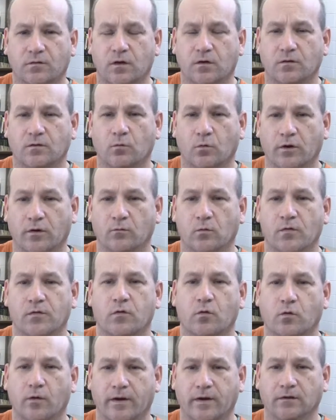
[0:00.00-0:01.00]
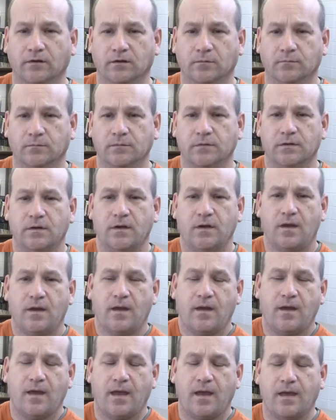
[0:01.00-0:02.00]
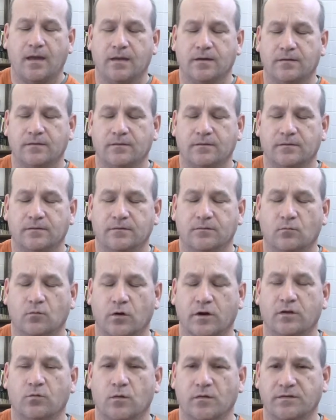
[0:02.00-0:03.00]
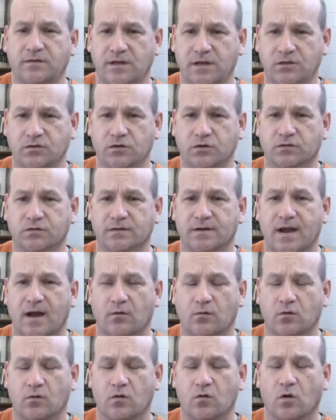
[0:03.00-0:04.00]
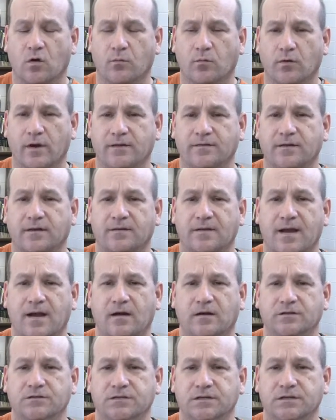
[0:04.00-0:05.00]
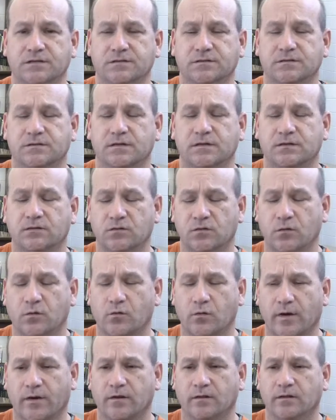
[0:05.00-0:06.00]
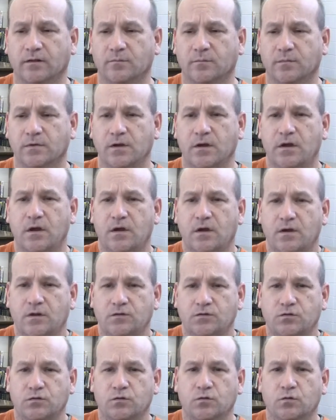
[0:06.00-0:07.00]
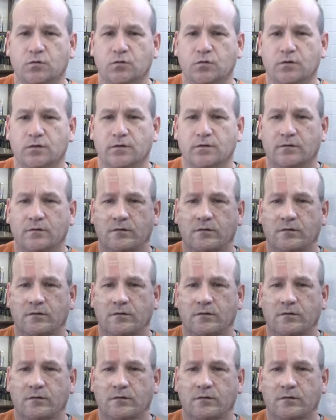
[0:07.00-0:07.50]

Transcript: of all working with curriculum and working with teachers and how to incorporate technologies into the curriculum to